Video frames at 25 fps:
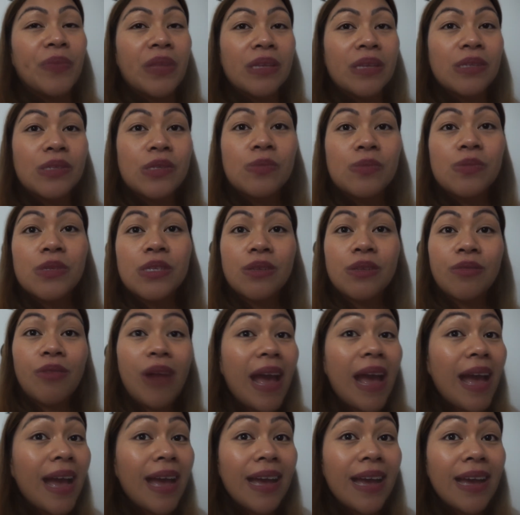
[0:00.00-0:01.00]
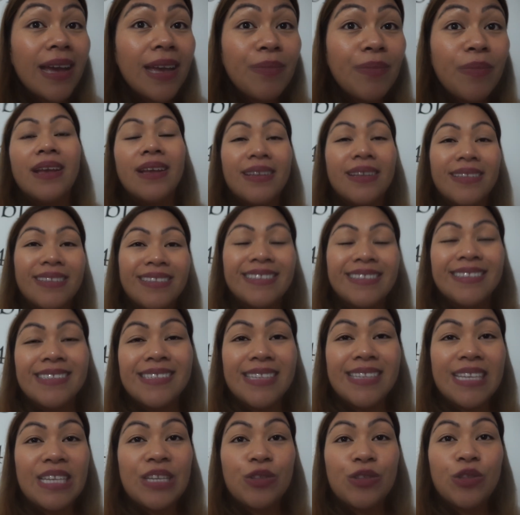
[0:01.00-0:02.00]
subscribe.
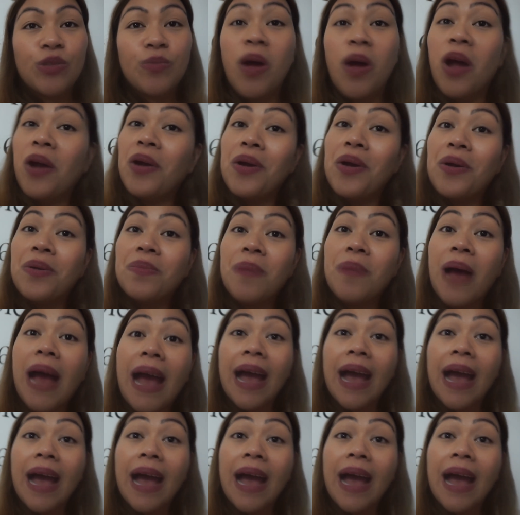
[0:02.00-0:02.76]
See you tomorrow. Bye.